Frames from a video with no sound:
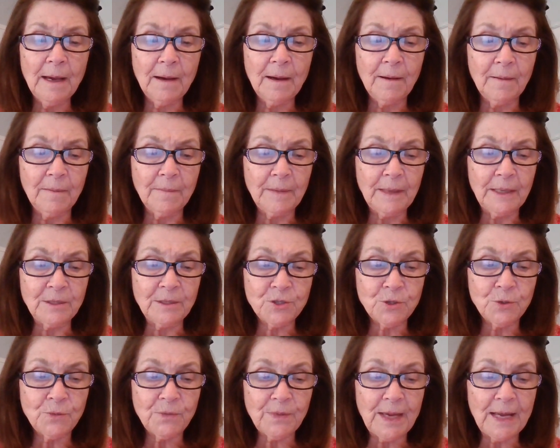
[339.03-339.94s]
uh, in
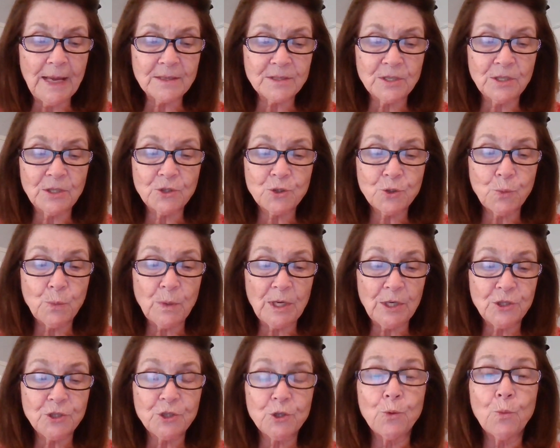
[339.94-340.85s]

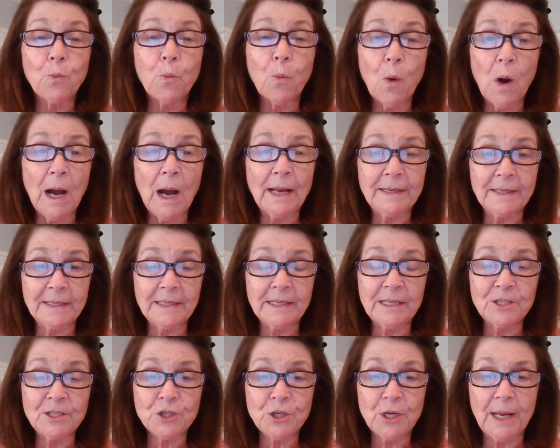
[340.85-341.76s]
2022, why did
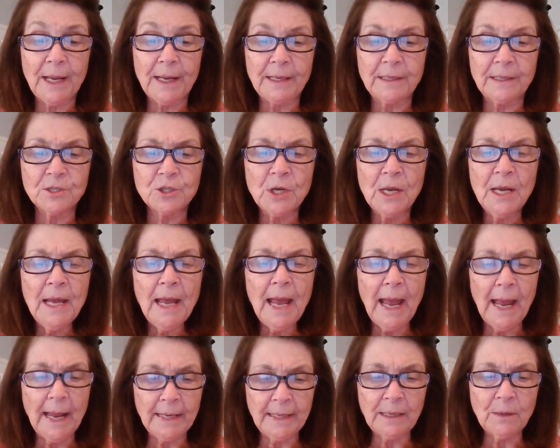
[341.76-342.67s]
it change?
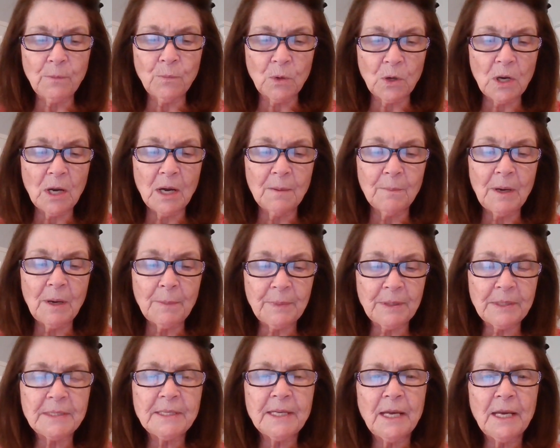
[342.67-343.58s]
And it will come
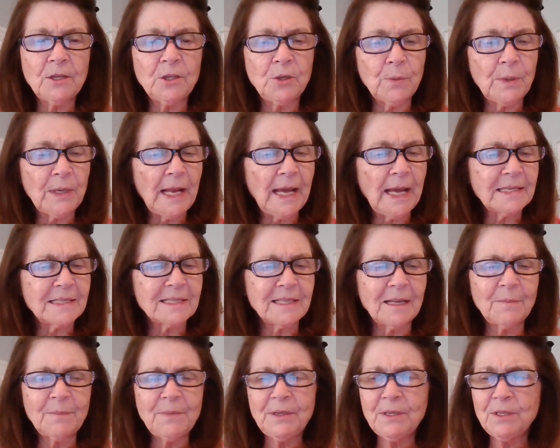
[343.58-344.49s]
up and tell you it has
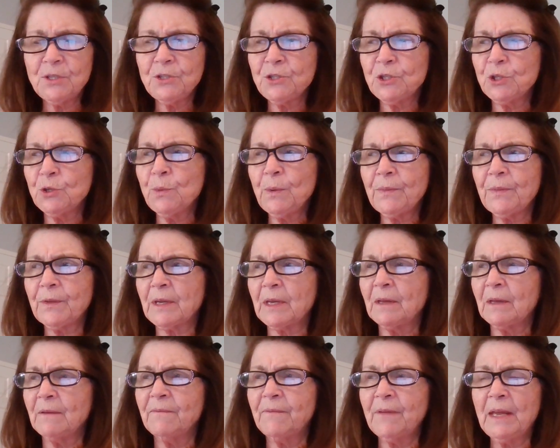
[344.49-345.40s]
something to do with the
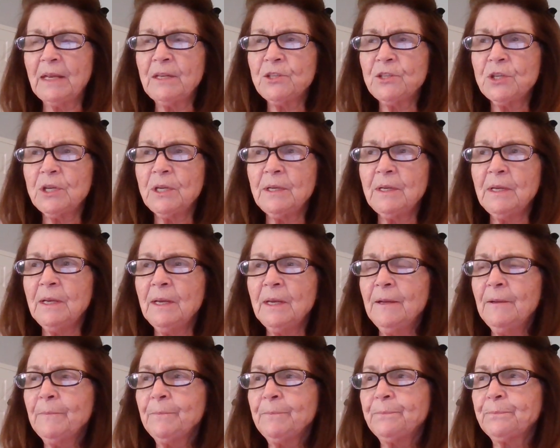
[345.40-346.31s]
convention.
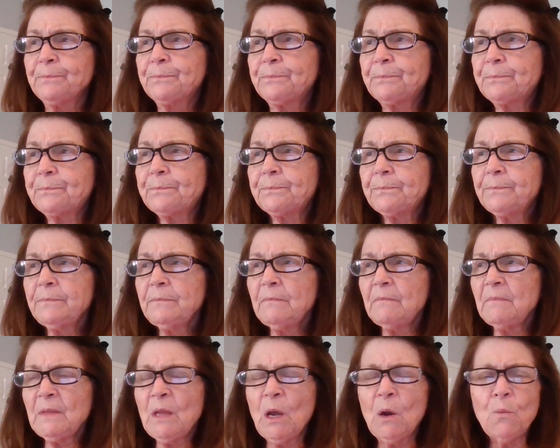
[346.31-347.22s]

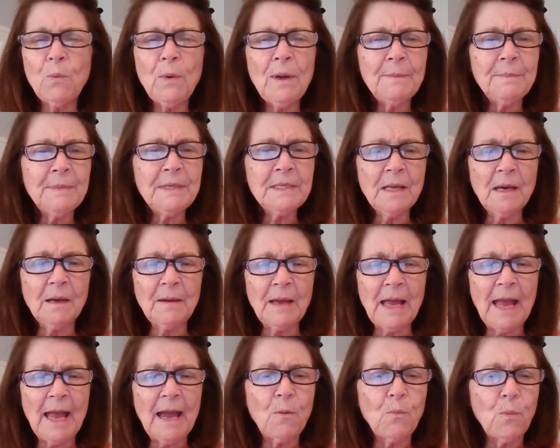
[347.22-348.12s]
of women,
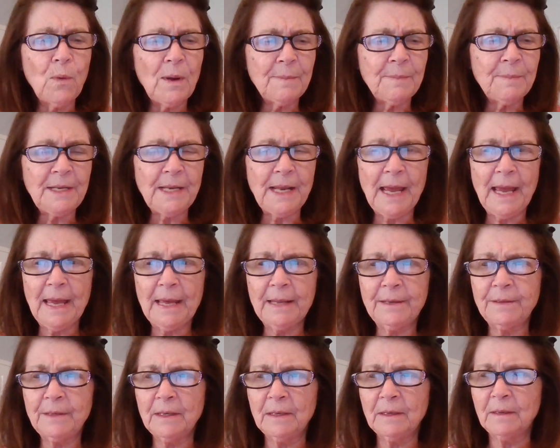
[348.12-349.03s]
uh, how women
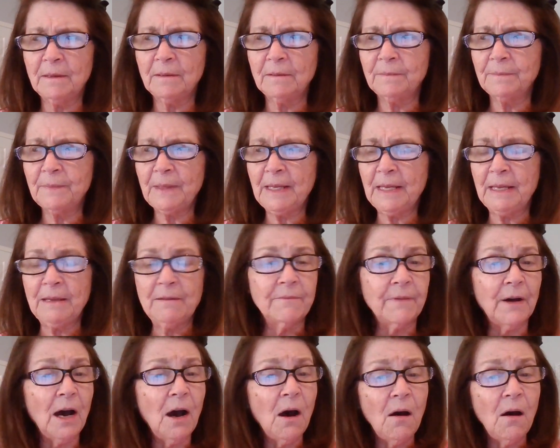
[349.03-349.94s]
had um,
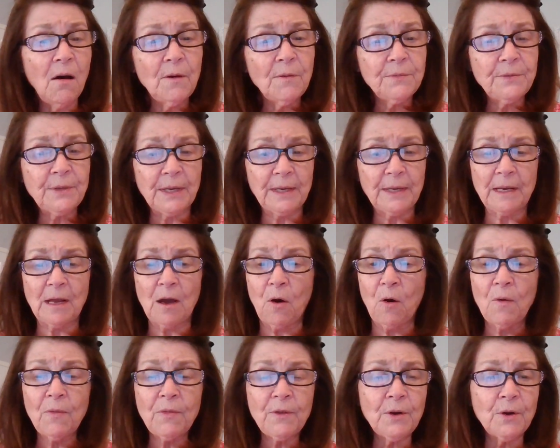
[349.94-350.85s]
evolved and
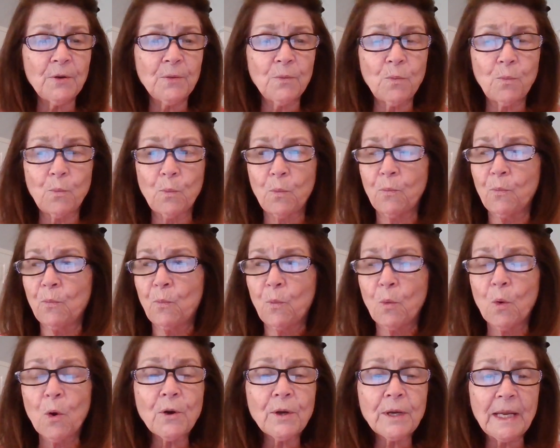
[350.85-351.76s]
all their
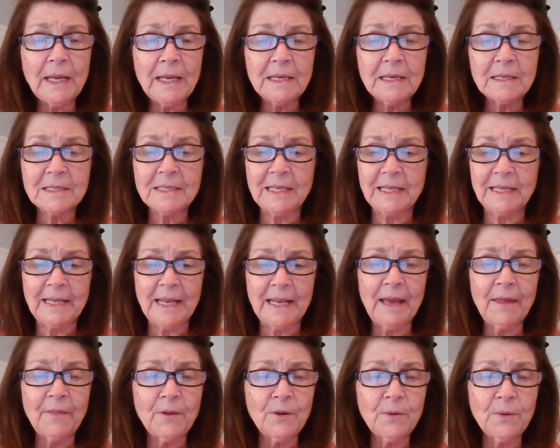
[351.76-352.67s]
workings
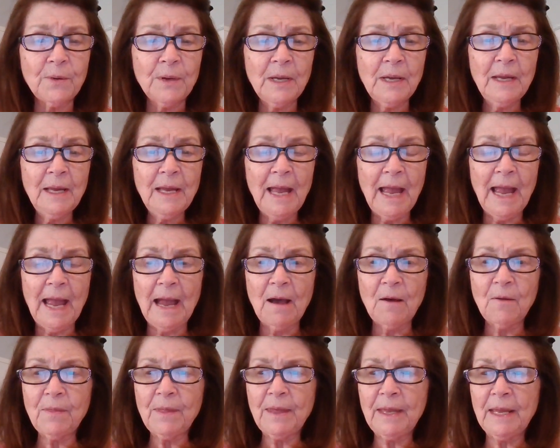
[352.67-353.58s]
together,
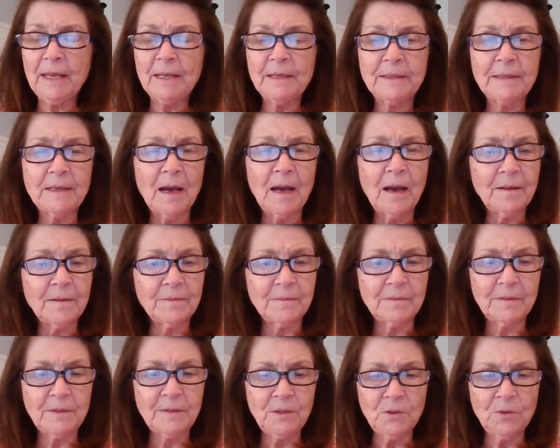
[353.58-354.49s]
how they had got,
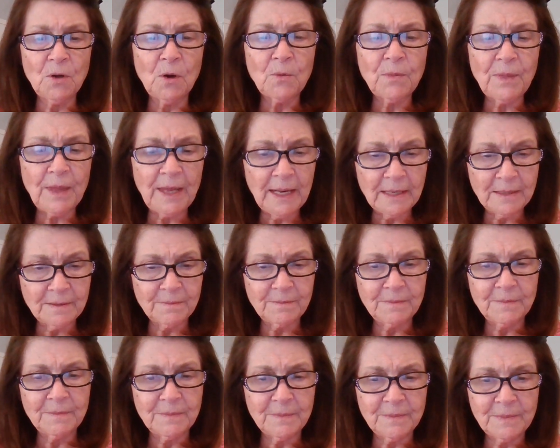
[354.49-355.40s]
you know, they had
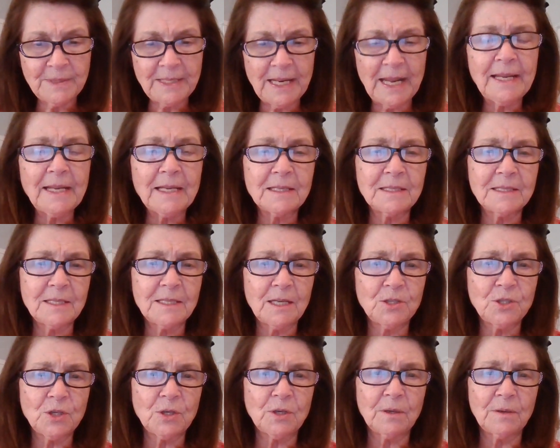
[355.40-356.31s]
taken
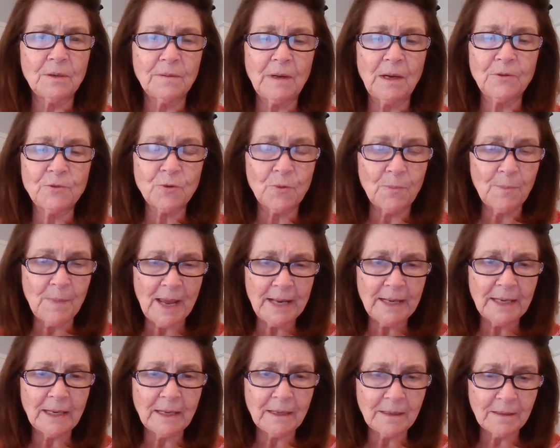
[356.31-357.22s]
such a, a
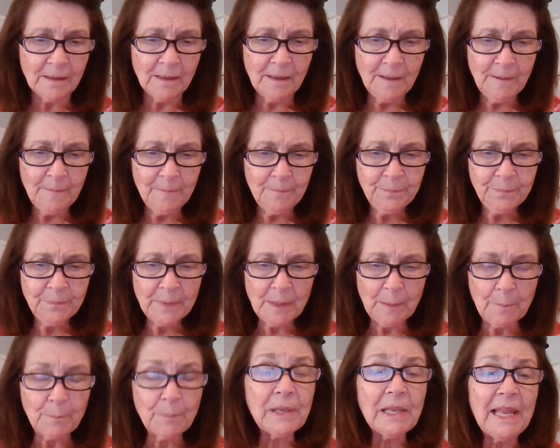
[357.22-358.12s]
dramatic
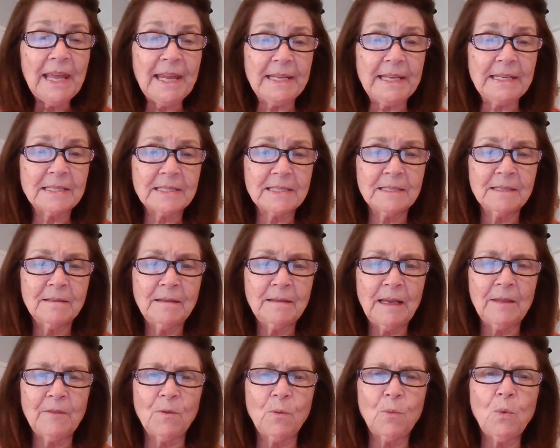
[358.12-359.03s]
place
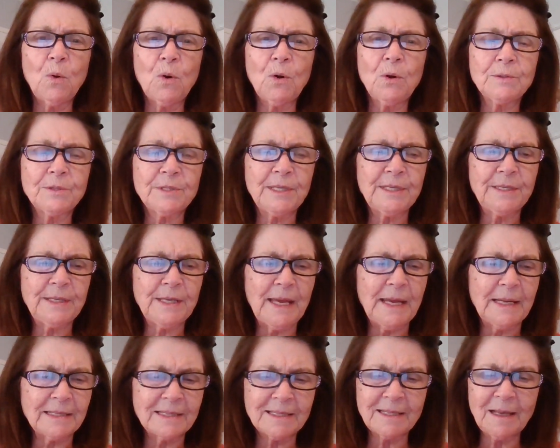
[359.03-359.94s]
in the world
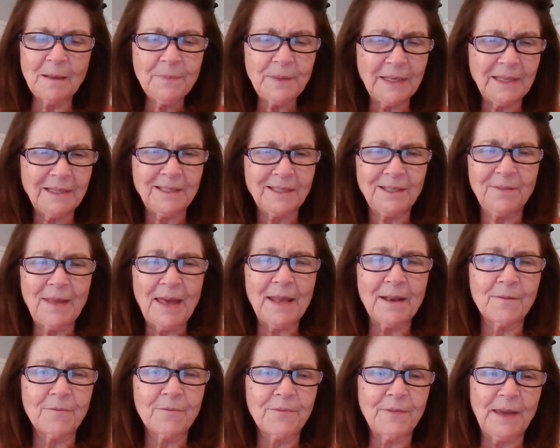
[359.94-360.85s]
today, something to
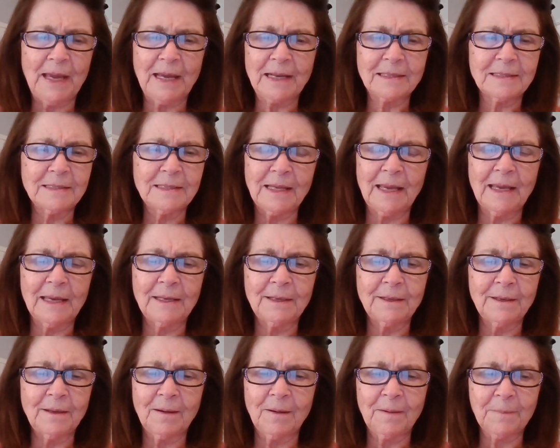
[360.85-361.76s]
that effect.
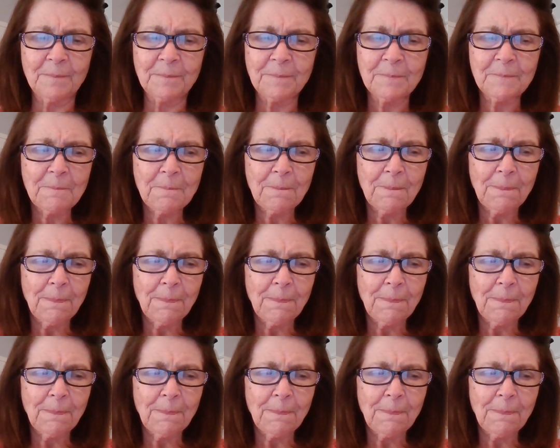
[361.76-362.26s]
And um,